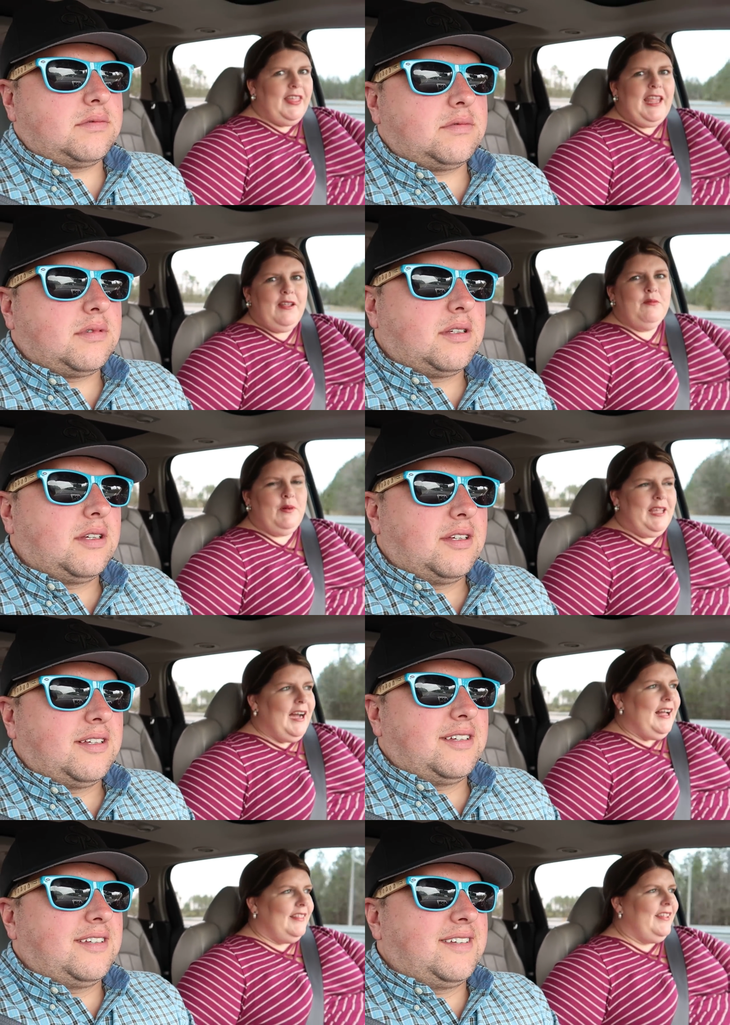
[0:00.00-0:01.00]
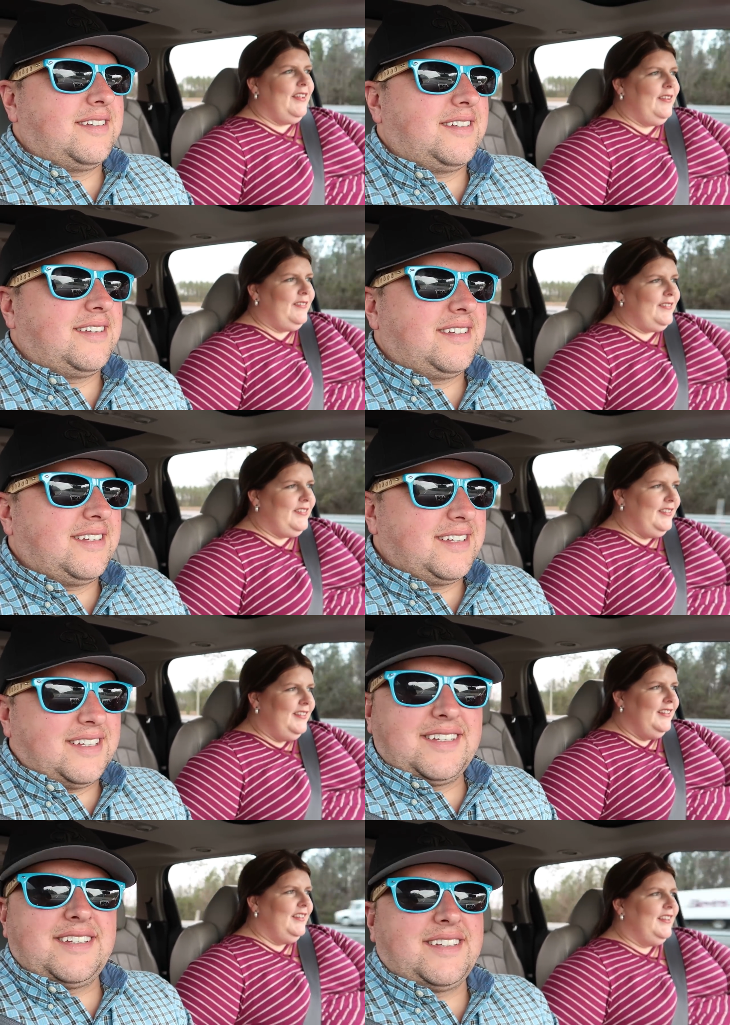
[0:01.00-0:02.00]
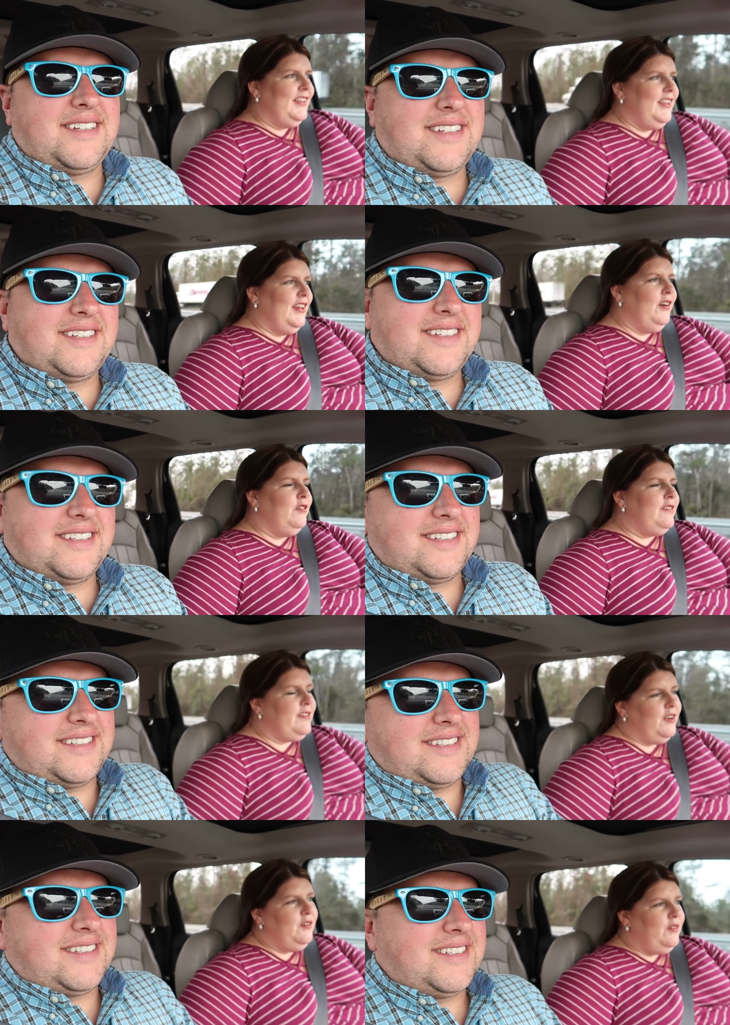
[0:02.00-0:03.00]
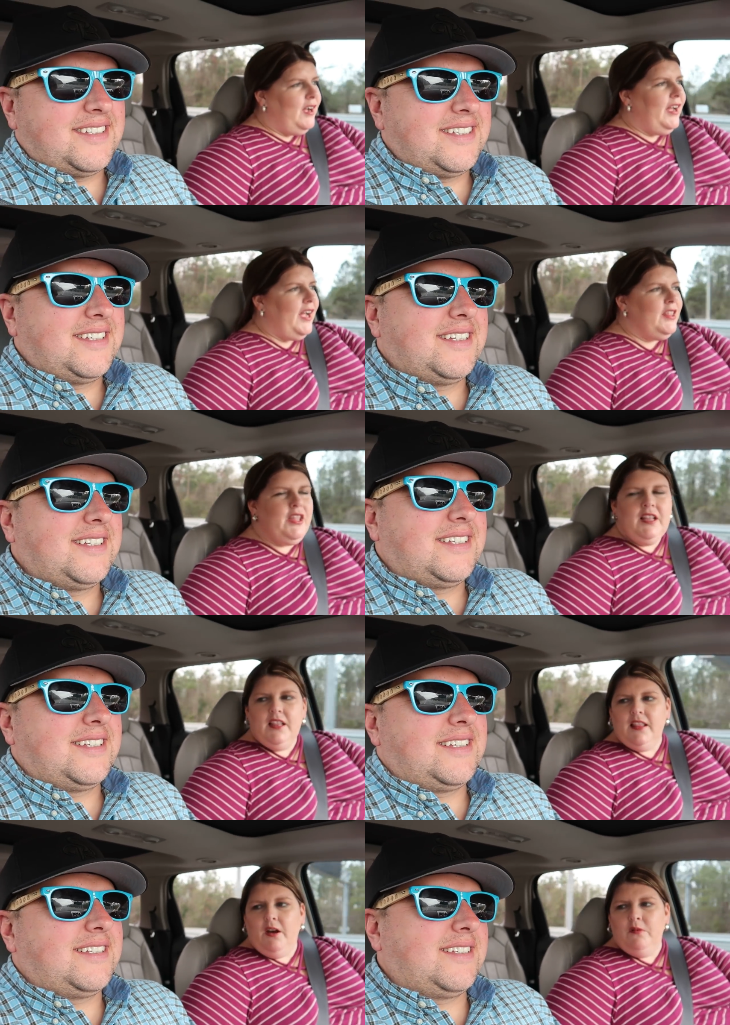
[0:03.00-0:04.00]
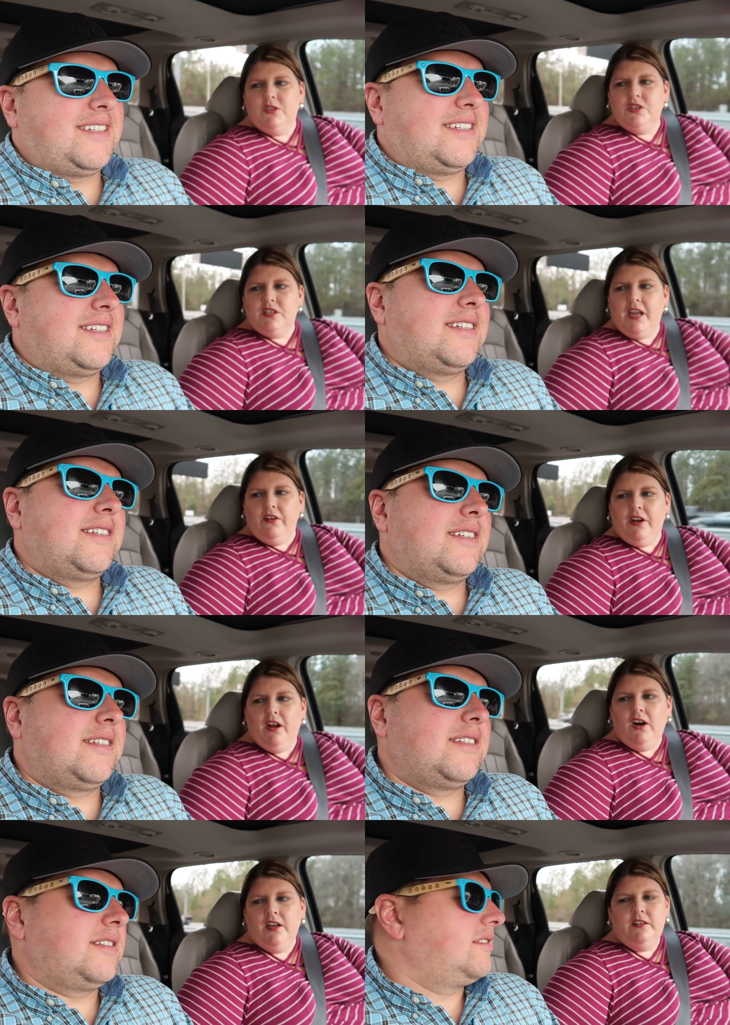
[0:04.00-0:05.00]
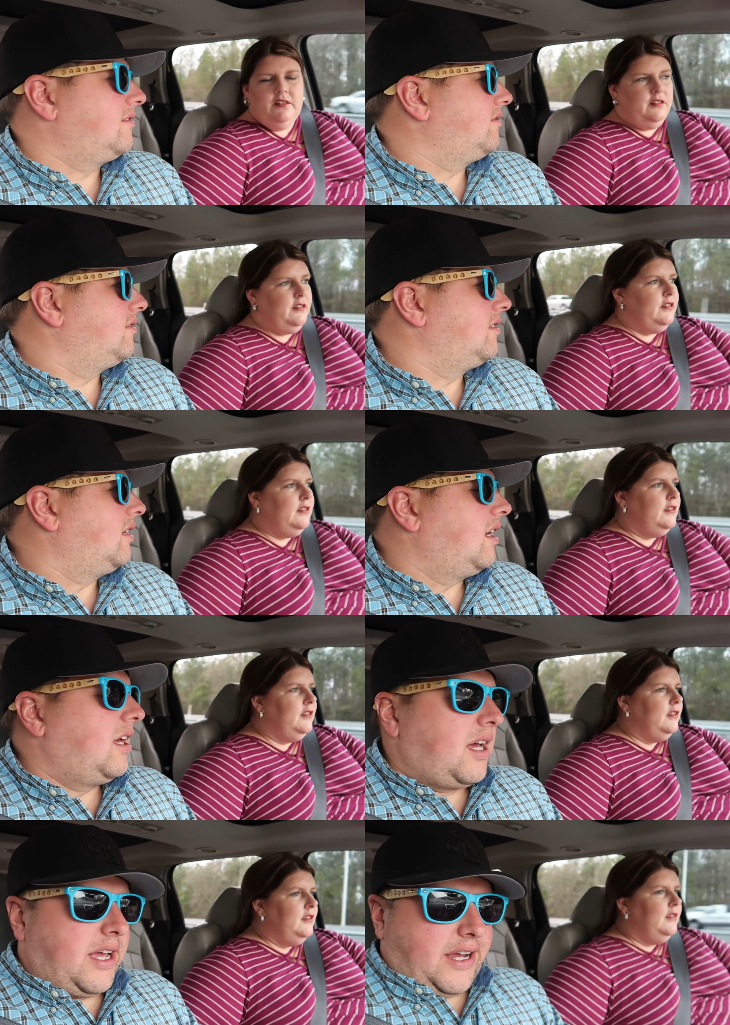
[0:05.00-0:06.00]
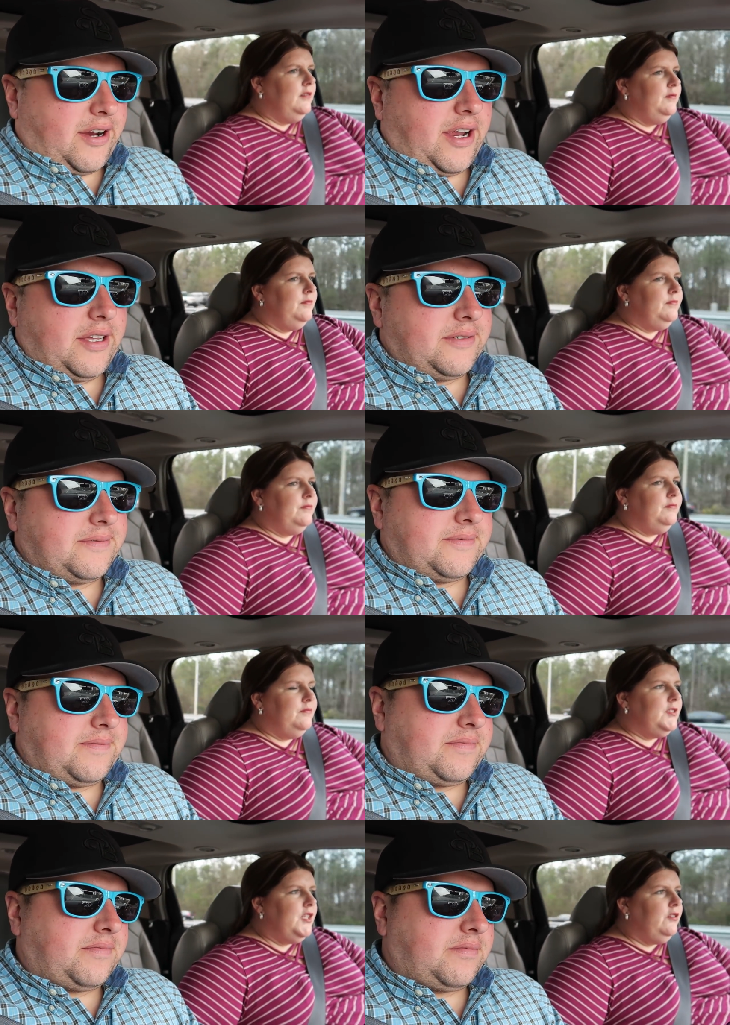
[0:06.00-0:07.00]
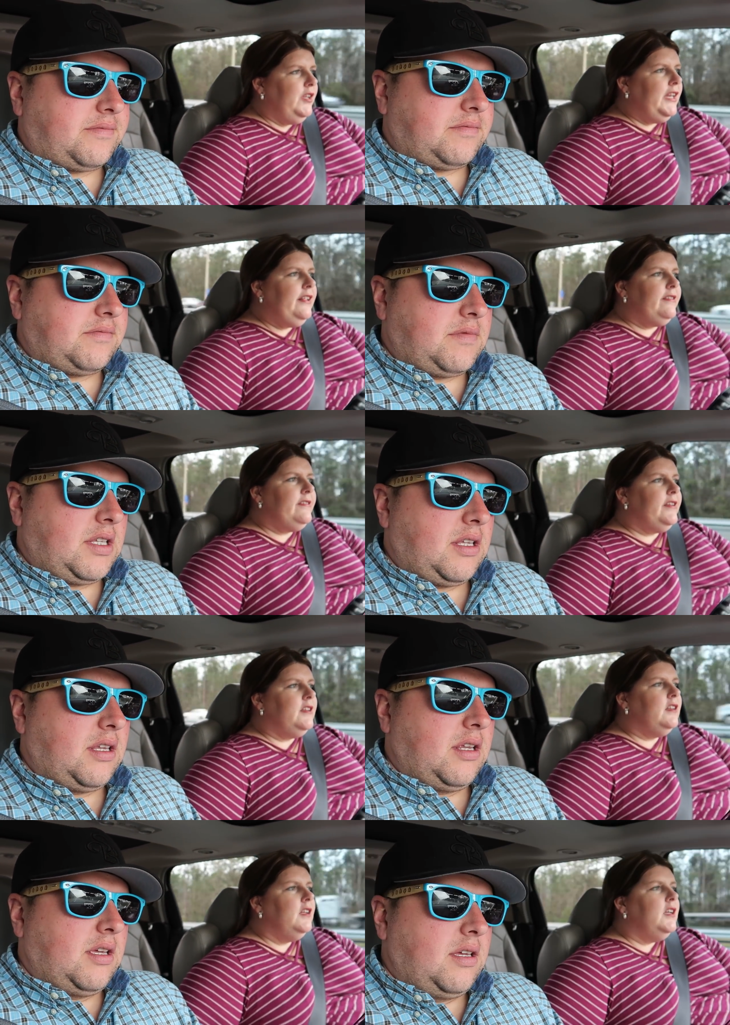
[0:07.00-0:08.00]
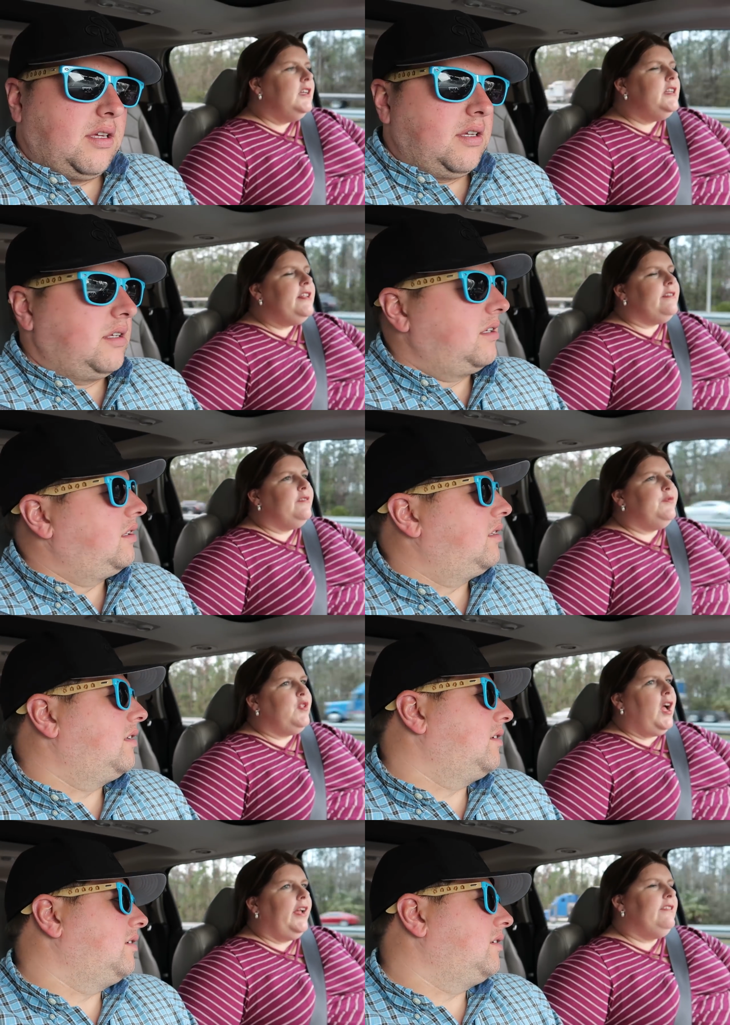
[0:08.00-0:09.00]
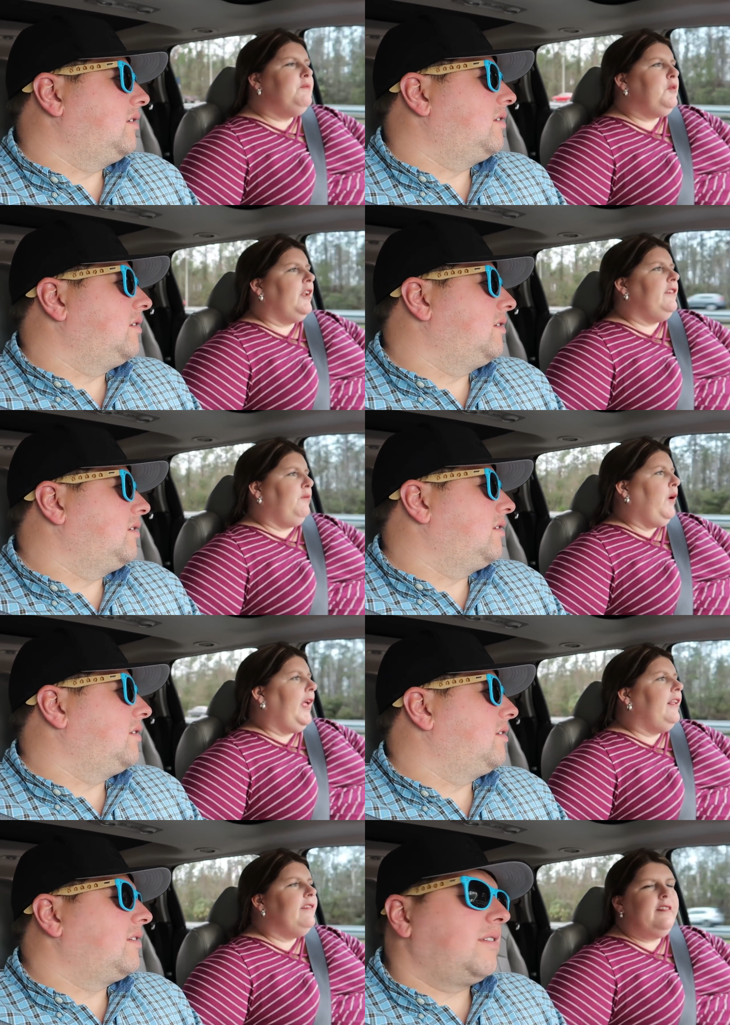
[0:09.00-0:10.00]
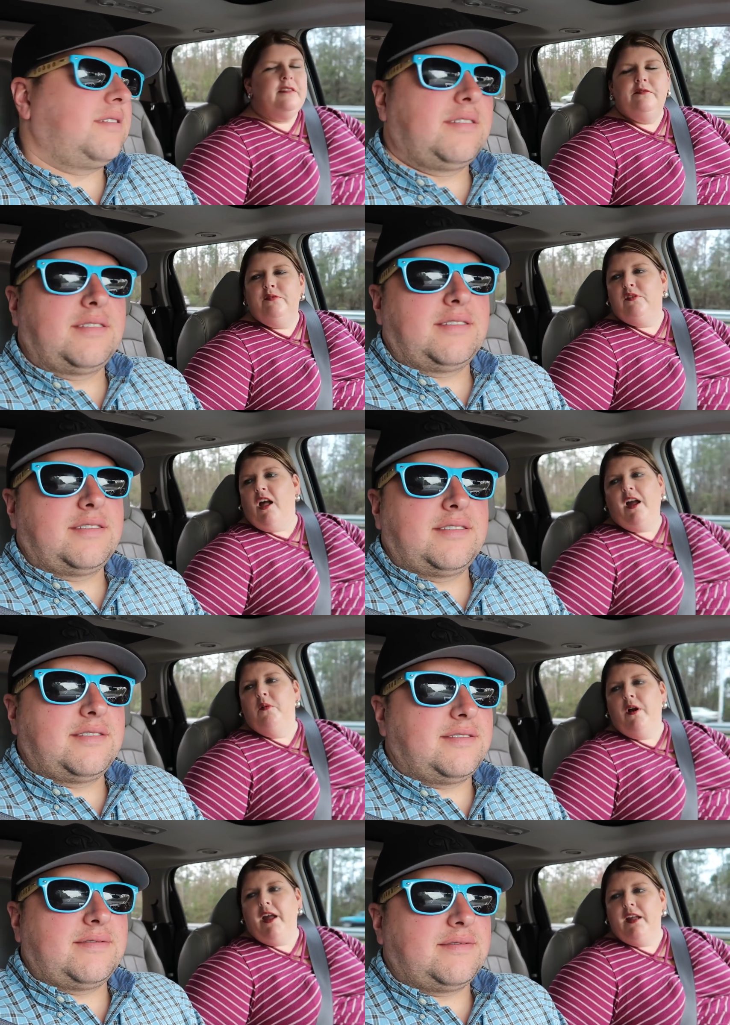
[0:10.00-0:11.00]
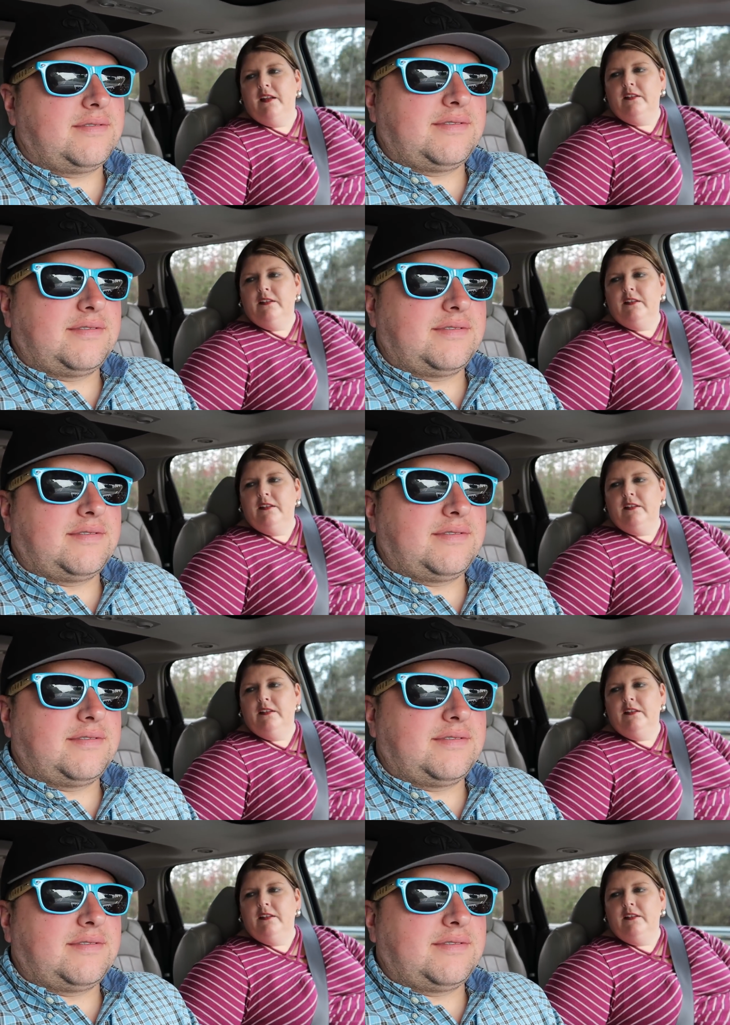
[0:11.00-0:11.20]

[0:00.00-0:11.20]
Speaker 1: leave. We got this. You know, so I, I think that that would just carry on.
Speaker 2: I agree.
Speaker 1: So he needs to, he needs to fly, spread his wings, fly away.